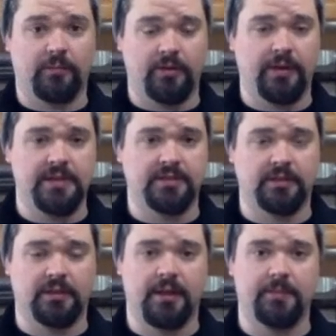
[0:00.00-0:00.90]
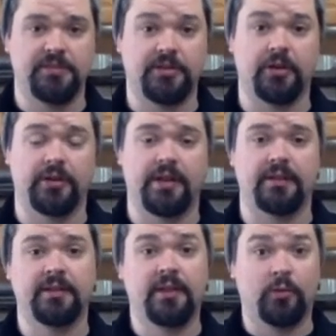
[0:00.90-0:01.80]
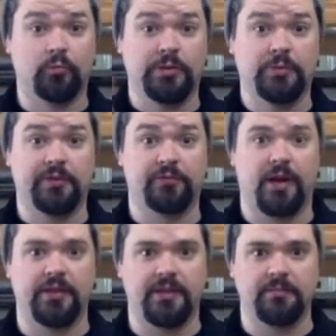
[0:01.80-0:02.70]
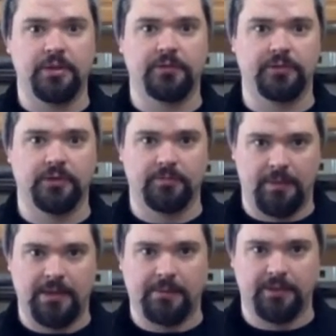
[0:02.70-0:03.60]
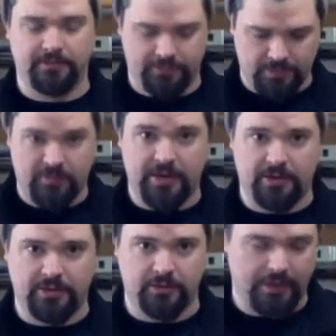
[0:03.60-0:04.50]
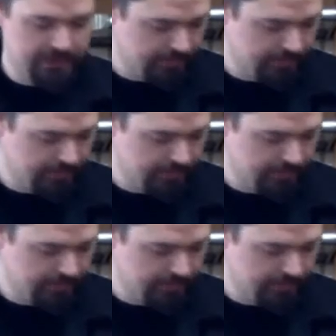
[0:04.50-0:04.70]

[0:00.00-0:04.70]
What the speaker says: nice little starter kit really, really frothy and beautiful and be able to make our dough rise.